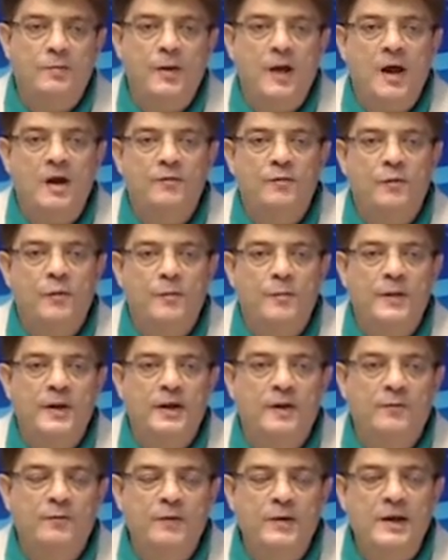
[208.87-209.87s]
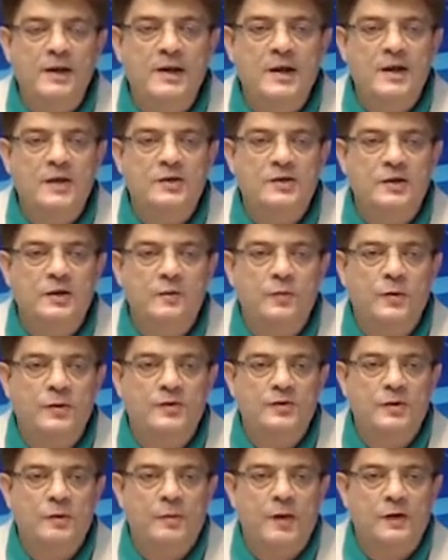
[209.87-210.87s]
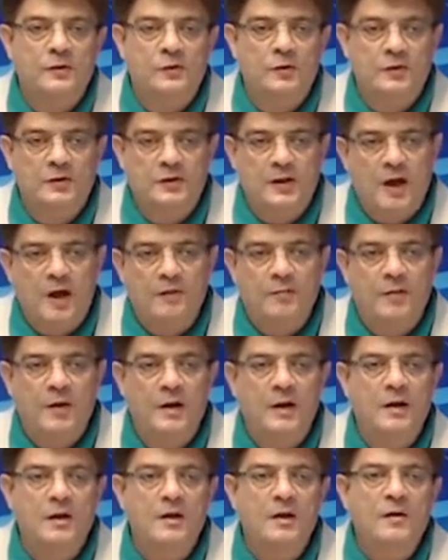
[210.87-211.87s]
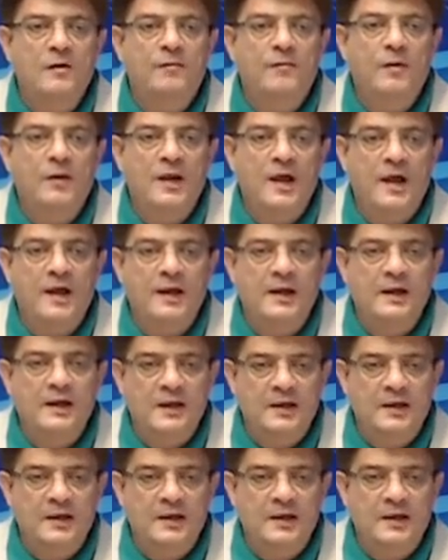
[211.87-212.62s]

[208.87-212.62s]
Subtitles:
Plan for being affiliated with Jamaat-ud-Dawa, Falai